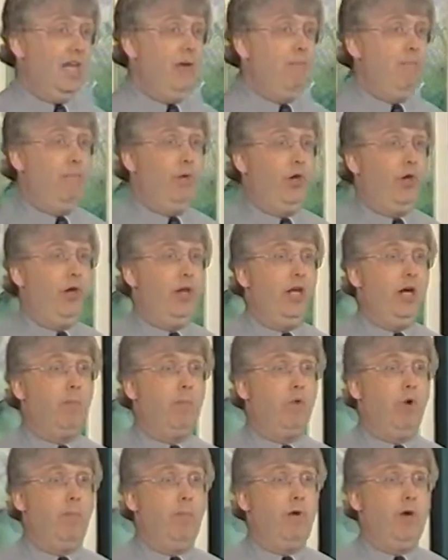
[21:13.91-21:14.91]
in building a
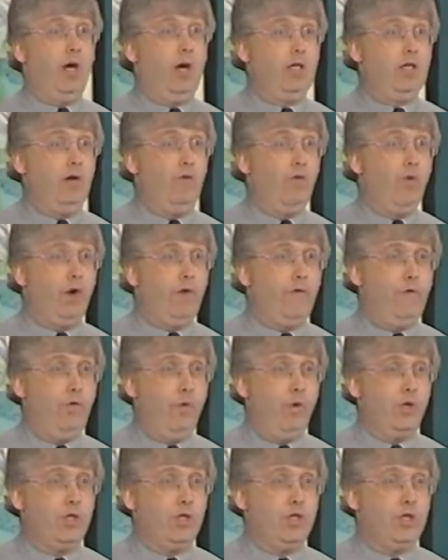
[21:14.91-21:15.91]
more productive
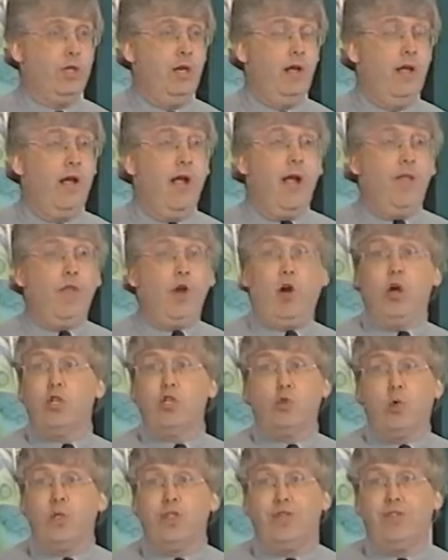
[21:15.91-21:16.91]
workforce. There are all
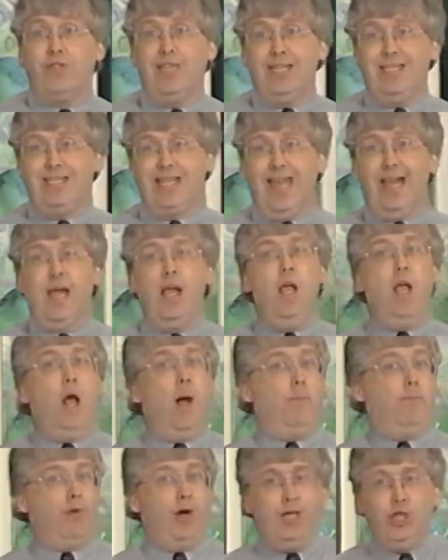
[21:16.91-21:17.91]
sorts of things like
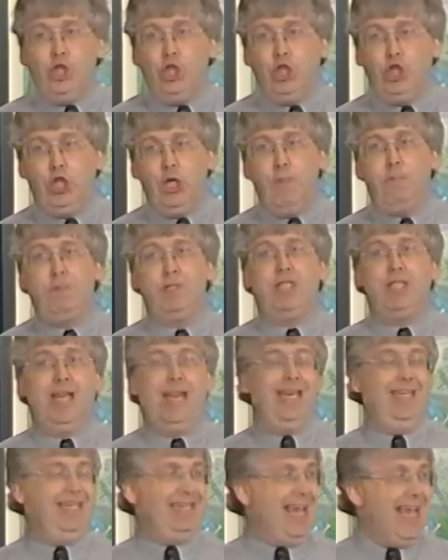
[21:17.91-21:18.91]
apprenticeships
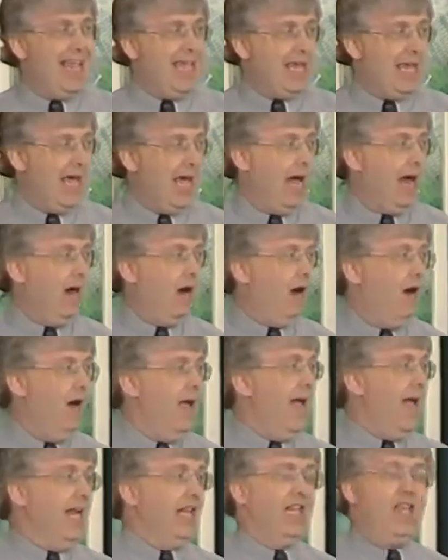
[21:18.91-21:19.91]
and daycare
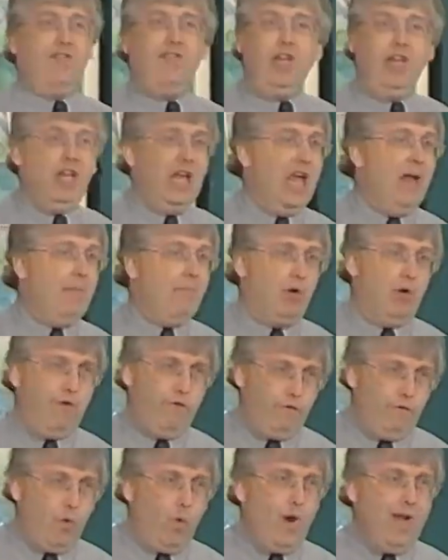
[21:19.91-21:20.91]
and giving labor a
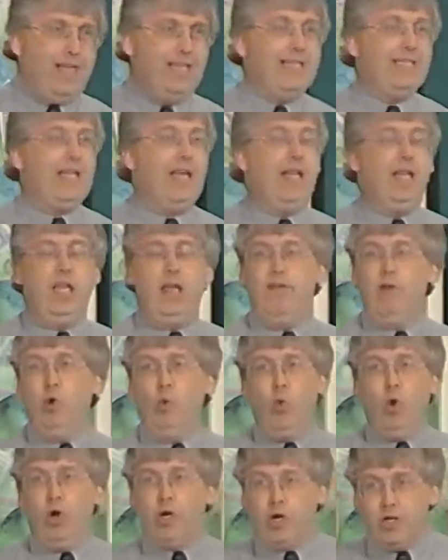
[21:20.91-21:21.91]
voice and giving
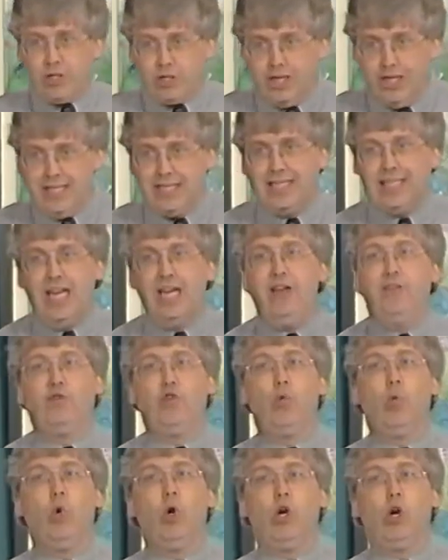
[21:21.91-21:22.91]
workers an incentive
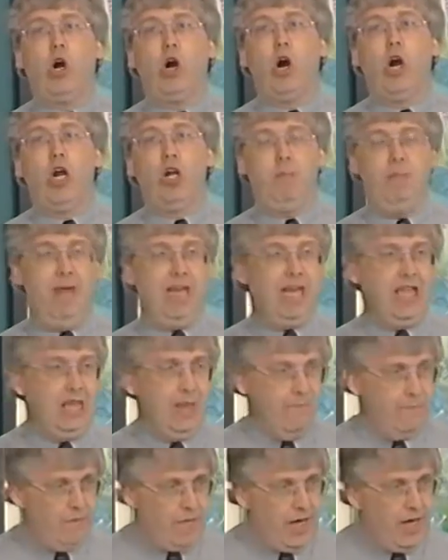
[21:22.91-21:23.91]
to work hard and making
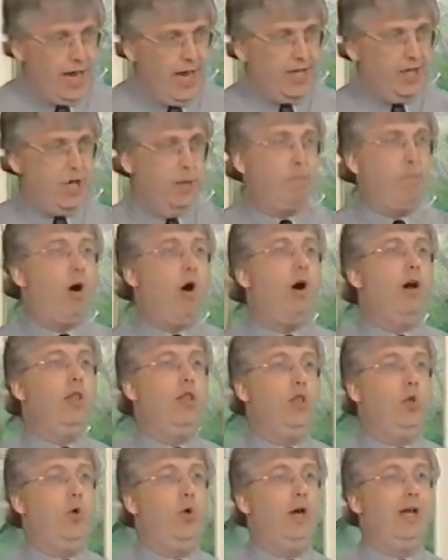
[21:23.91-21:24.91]
them feel like they're part of
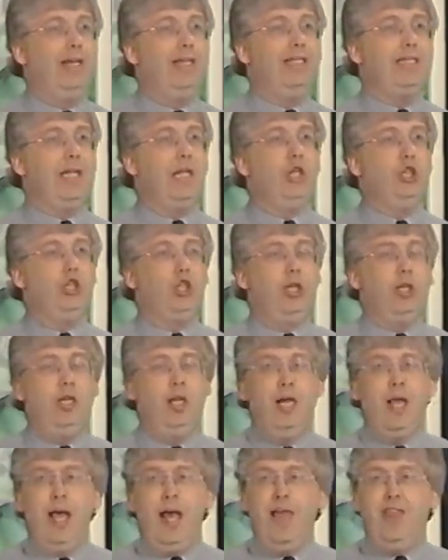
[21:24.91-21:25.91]
the organization
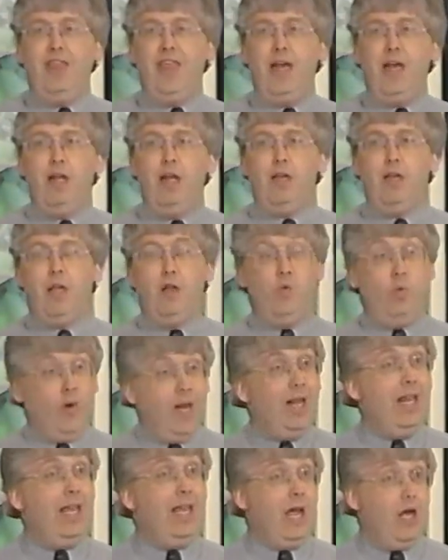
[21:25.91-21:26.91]
that
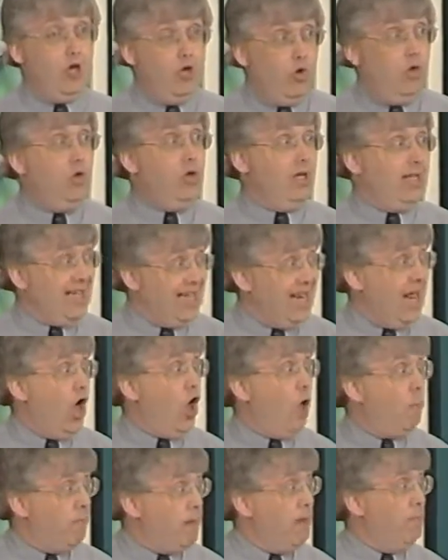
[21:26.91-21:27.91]
a union can
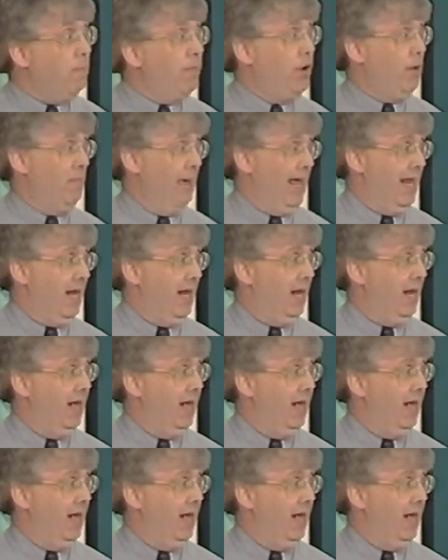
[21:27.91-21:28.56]
help implement.